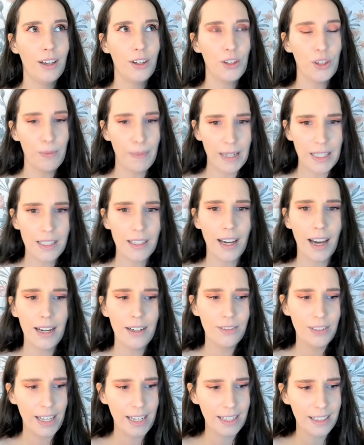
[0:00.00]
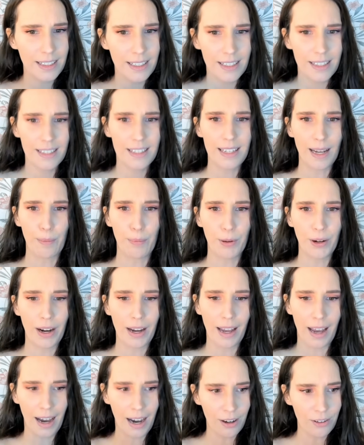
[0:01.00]
You're meant to kind of like
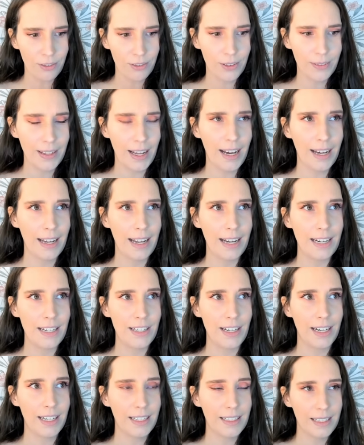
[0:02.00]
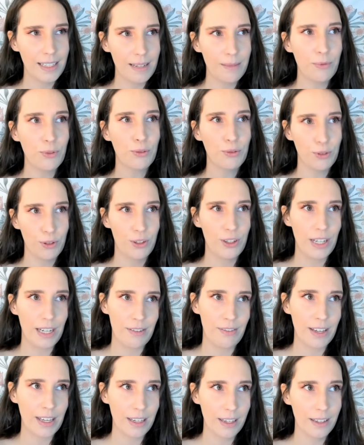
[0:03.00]
separate out from that energetically through
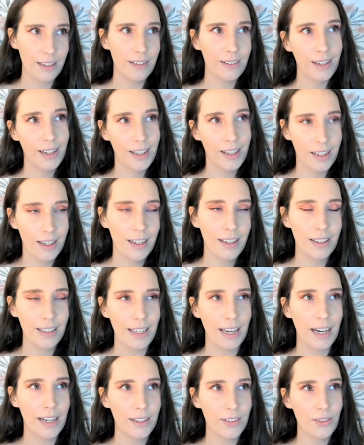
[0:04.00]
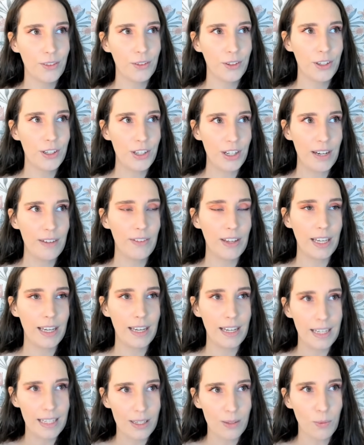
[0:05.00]
achieving it. Yeah, through achieving
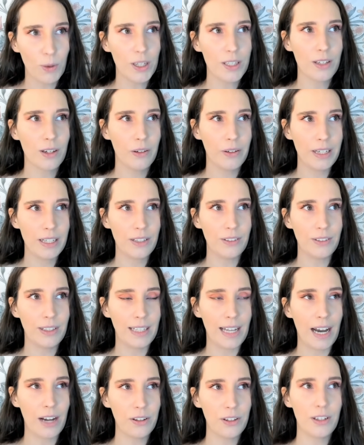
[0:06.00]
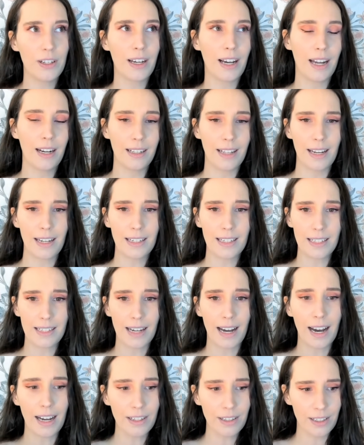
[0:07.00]
it is what's going to allow you to kind of like
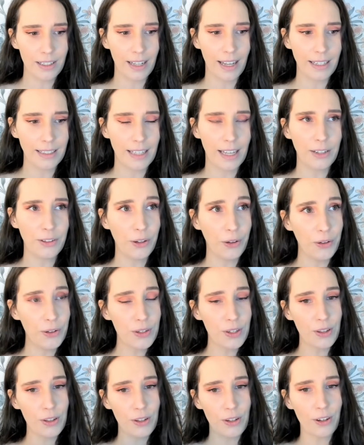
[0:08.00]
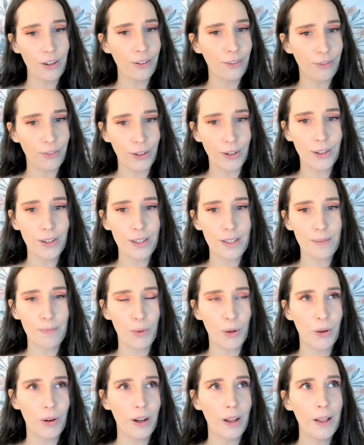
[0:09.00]
detach and like let go so that you can focus
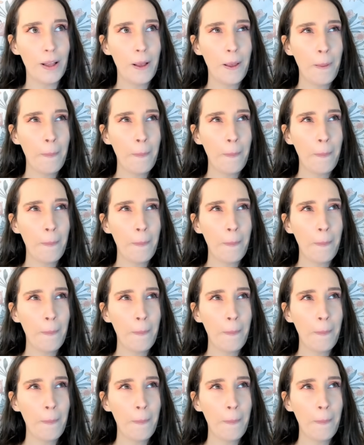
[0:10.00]
more.